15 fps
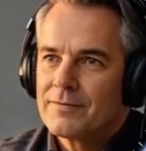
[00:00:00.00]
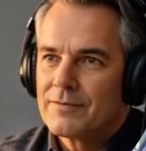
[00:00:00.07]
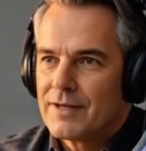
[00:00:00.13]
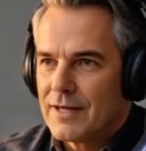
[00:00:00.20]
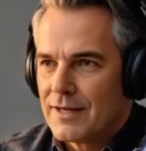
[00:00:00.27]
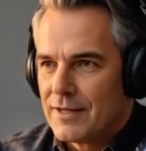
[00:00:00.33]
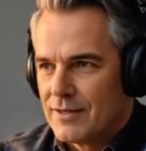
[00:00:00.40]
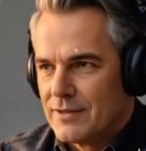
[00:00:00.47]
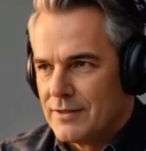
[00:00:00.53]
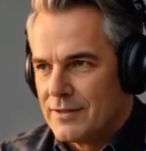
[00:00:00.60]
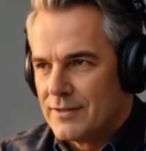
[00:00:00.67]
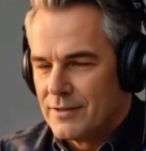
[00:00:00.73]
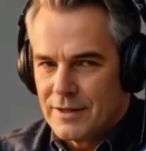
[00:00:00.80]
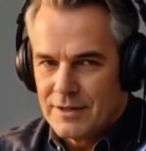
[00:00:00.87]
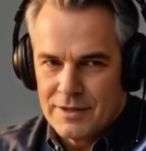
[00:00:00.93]
Next,
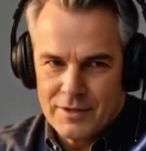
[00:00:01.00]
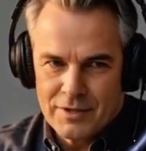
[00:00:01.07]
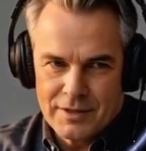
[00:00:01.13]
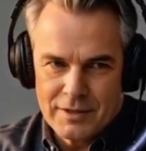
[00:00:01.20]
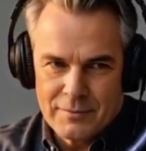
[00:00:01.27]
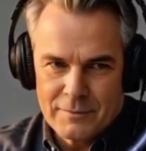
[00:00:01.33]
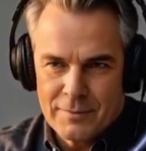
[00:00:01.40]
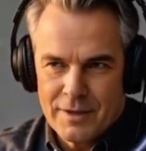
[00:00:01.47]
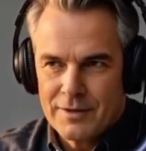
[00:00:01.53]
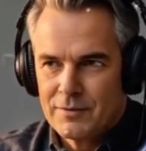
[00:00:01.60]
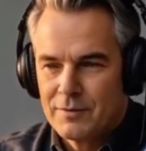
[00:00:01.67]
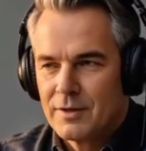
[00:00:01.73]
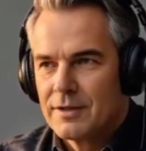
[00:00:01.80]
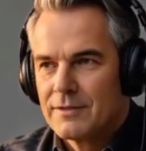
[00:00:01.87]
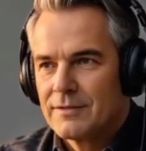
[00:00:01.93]
let's look at the
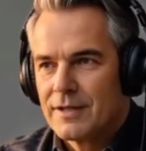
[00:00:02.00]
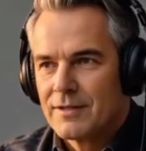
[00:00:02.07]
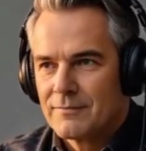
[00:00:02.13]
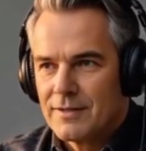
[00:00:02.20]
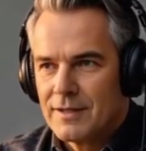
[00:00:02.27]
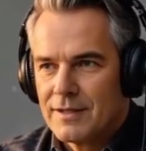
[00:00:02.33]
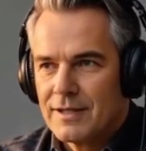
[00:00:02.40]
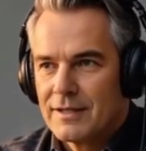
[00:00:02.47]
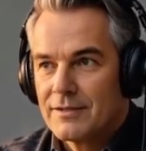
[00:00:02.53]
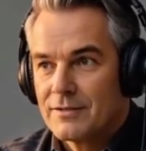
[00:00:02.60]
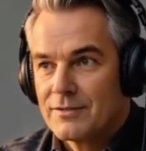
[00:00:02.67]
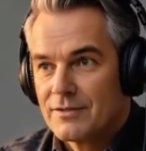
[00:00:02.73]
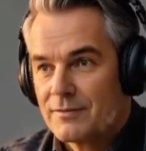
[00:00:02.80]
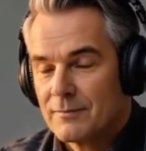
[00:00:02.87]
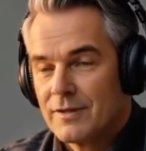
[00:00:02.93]
bedrock of their
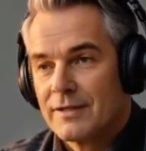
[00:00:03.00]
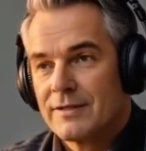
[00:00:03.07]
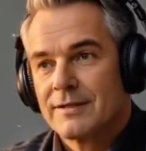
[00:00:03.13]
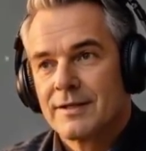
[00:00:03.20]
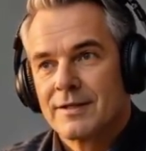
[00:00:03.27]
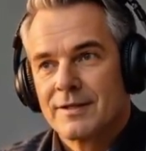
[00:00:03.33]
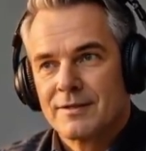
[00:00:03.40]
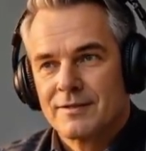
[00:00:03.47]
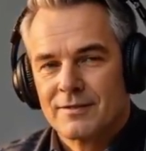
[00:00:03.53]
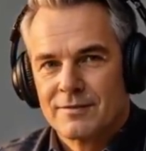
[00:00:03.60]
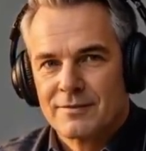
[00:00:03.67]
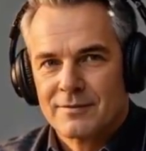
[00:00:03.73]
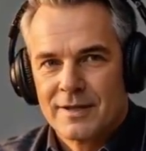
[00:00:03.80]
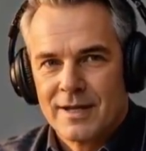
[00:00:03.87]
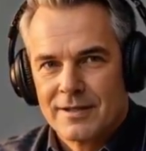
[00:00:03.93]
financial stability:
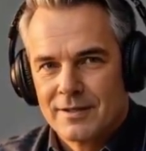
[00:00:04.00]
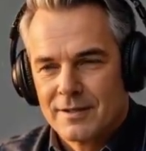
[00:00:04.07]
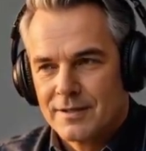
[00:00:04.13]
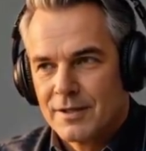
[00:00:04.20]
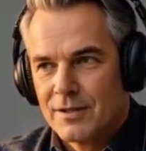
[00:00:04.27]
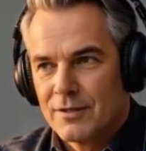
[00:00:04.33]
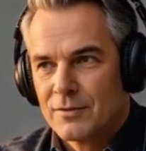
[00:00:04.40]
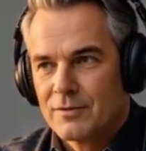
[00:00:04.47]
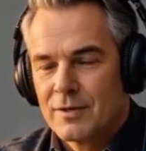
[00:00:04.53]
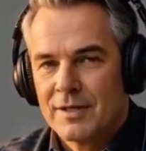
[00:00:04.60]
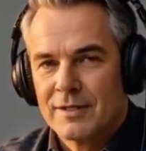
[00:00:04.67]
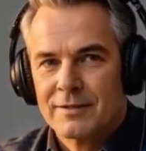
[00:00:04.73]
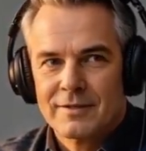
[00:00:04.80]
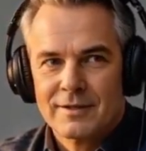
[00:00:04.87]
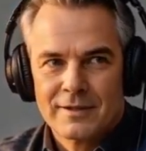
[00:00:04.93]
NASA
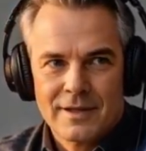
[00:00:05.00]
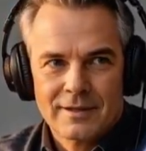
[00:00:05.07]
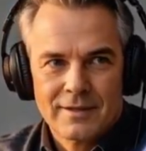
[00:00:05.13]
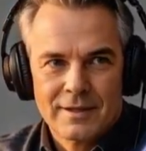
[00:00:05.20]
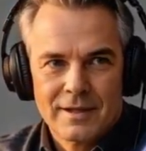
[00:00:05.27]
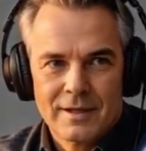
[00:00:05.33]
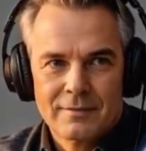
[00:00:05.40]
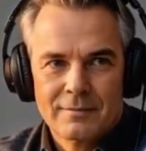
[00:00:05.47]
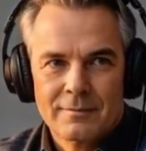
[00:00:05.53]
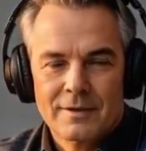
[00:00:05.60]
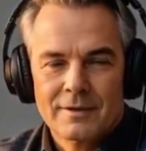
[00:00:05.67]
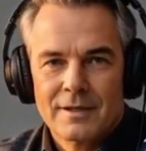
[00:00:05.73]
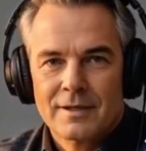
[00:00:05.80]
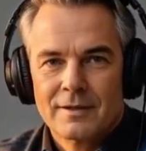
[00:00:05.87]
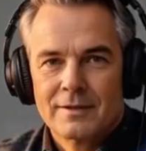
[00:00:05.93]
contracts and other
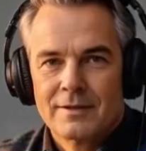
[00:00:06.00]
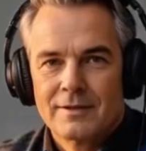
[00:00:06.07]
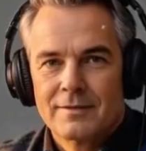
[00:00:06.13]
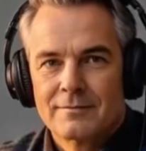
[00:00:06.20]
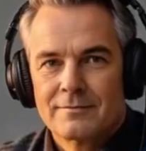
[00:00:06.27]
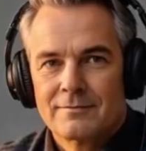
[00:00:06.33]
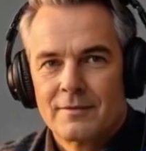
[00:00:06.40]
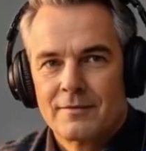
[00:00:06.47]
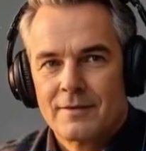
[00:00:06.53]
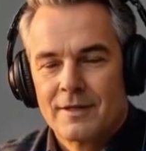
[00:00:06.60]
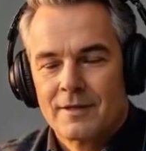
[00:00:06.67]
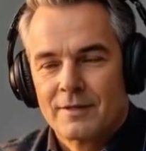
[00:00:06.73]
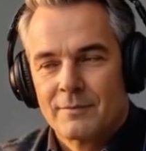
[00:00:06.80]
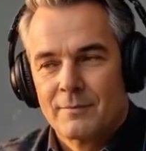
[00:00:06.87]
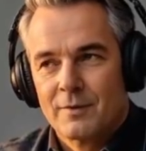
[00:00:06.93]
government deals.
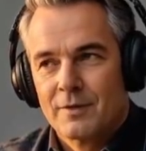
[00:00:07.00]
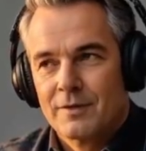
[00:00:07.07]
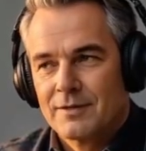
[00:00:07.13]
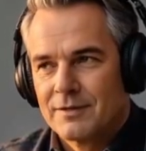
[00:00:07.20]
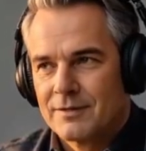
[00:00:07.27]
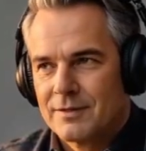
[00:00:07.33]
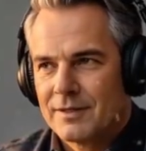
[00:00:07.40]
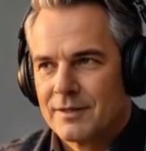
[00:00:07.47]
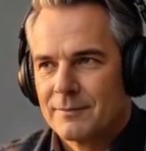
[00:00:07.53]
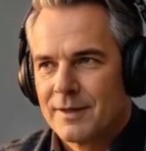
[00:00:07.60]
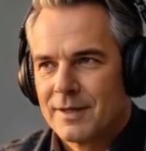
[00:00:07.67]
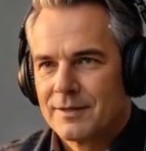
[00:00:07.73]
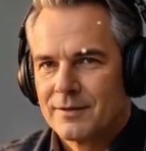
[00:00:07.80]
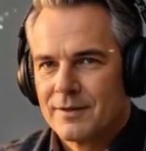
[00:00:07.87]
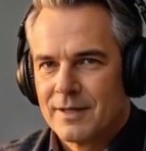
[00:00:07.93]
These are more than just
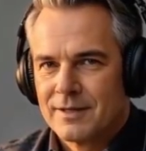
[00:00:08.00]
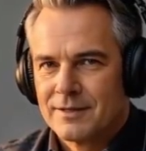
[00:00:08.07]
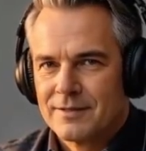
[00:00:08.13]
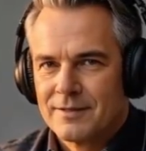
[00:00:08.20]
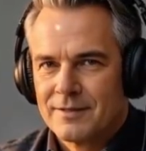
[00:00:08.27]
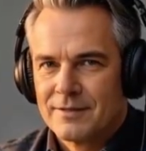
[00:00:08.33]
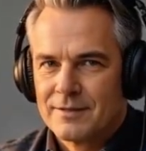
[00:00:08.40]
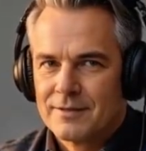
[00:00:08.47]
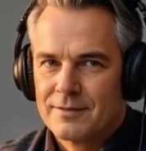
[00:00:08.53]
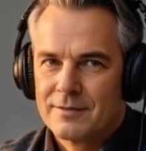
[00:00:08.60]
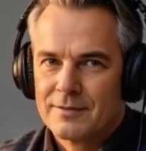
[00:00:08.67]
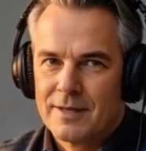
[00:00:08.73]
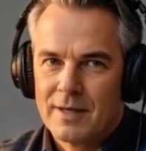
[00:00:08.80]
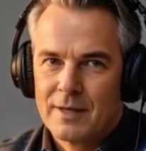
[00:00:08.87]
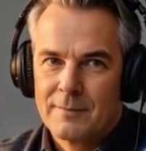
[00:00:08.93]
paychecks.
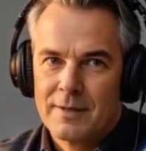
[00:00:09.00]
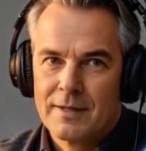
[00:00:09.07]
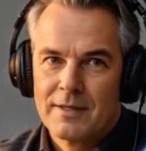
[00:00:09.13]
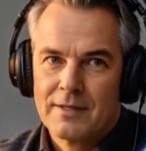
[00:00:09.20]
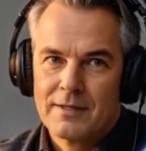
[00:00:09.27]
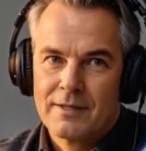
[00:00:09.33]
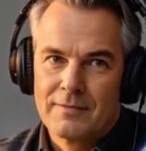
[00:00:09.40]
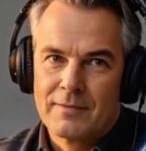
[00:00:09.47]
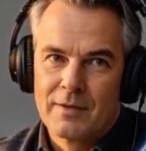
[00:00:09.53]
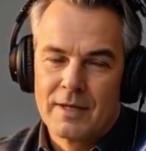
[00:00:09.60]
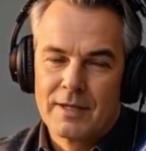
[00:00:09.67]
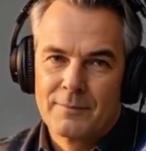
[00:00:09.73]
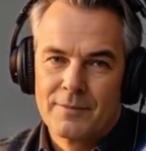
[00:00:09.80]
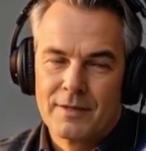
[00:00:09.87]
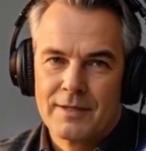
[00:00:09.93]
They are pillars of
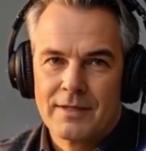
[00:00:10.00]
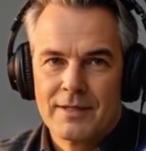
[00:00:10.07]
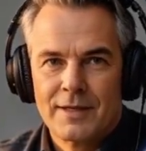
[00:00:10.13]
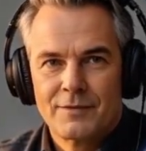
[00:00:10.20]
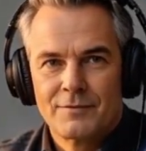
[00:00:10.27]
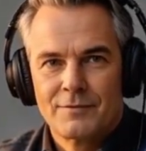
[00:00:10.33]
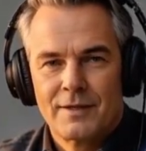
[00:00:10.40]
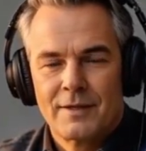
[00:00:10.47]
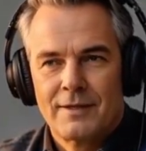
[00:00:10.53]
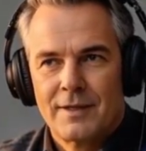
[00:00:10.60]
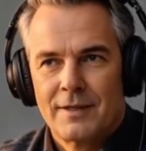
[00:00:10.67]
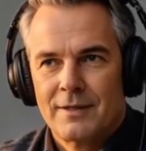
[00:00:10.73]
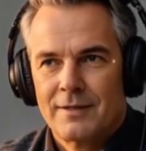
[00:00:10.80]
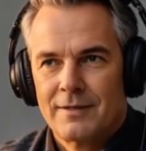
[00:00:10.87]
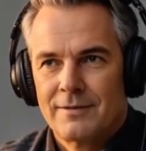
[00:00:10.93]
credibility and
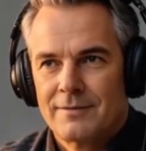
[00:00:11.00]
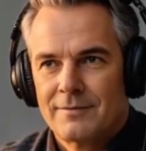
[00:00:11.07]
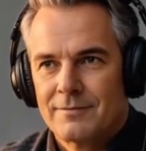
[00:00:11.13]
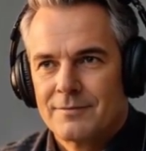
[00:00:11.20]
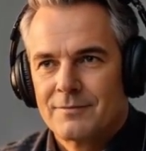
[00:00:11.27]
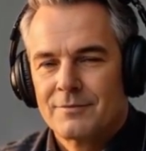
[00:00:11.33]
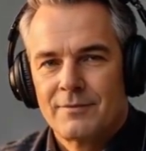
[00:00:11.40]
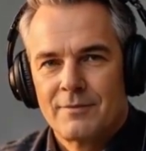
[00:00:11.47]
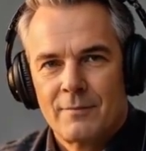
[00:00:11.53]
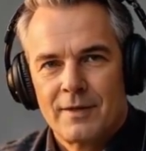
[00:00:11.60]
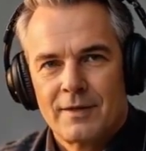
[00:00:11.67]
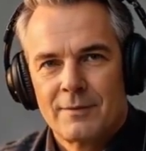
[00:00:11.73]
funding. When